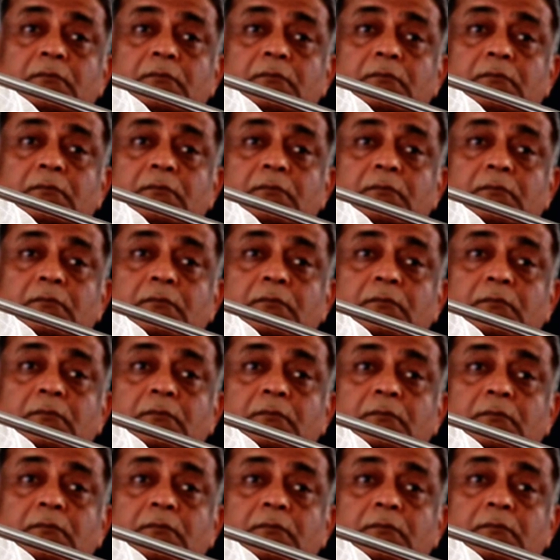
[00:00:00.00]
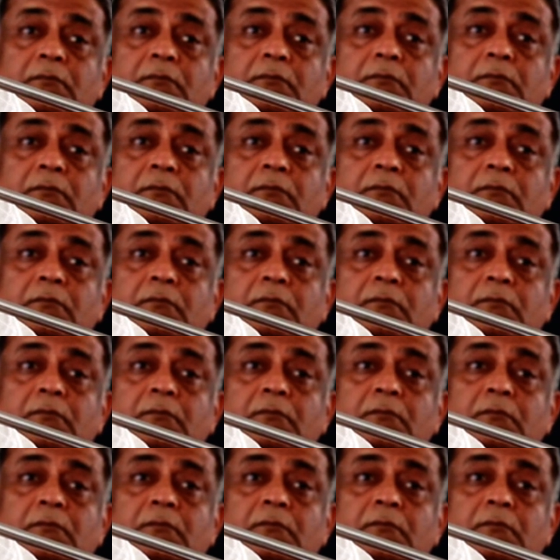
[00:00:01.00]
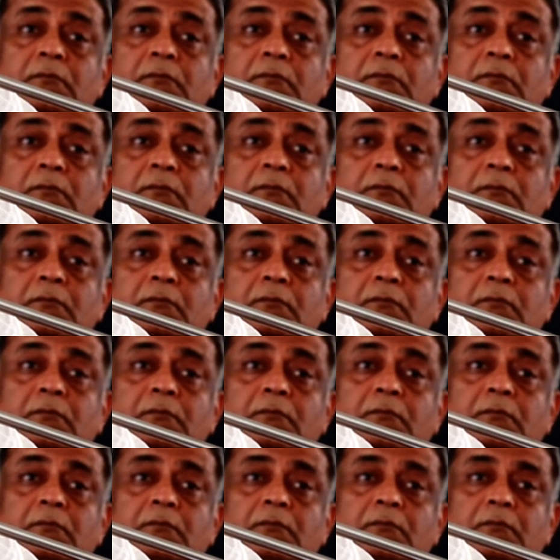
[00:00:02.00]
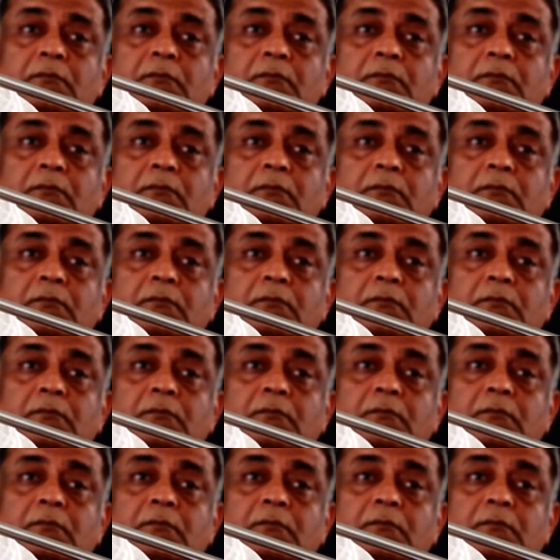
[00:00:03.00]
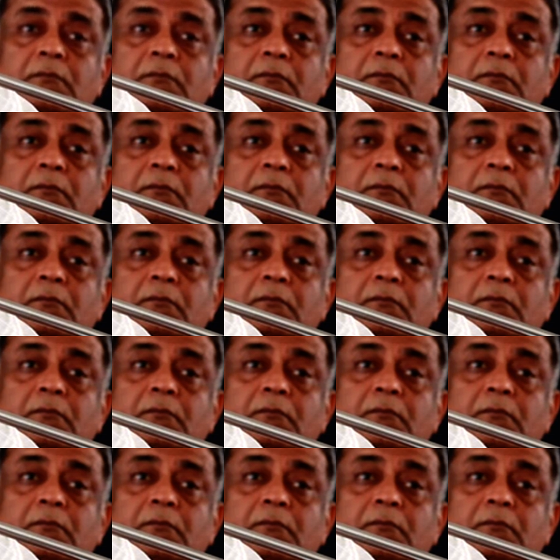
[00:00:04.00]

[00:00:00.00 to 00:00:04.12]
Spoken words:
The person shown says nothing.